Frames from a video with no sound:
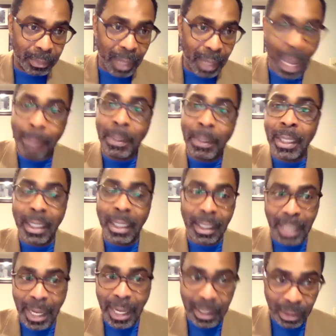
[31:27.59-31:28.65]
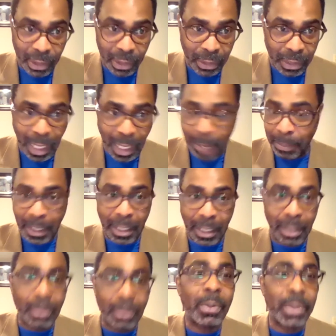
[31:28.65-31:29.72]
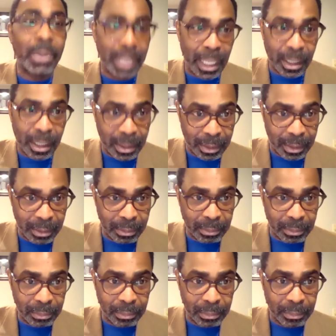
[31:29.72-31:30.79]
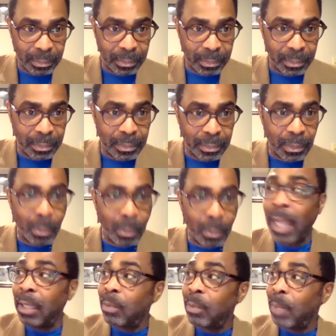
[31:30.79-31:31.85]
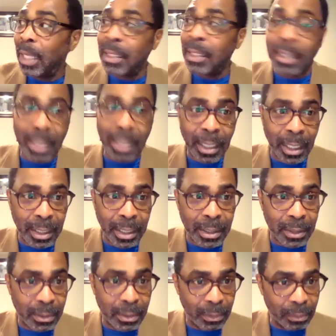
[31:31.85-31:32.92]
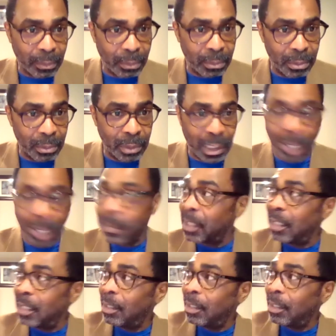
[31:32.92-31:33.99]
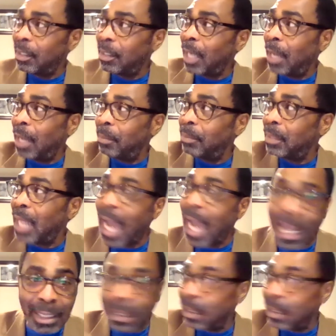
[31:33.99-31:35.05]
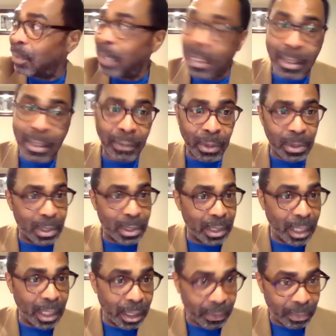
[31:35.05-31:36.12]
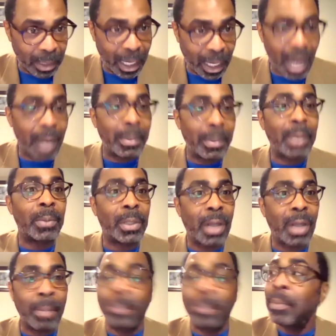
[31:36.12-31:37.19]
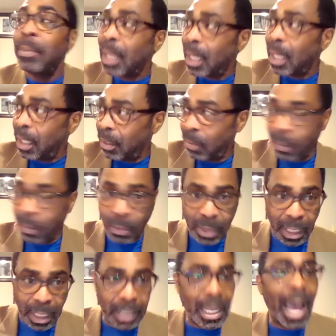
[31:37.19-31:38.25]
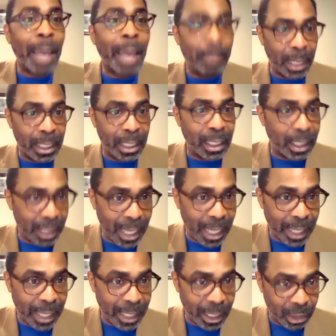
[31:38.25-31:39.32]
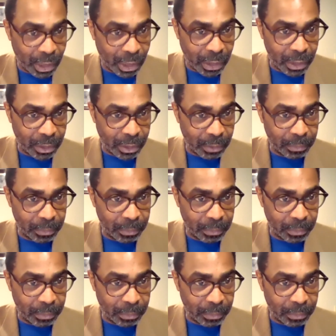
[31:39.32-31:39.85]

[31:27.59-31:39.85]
I played the guitar in the church. I played in the crusades. When singers, James Niles and the rest of those singers from the Caribbean would come to crusades, I played the guitar in that church.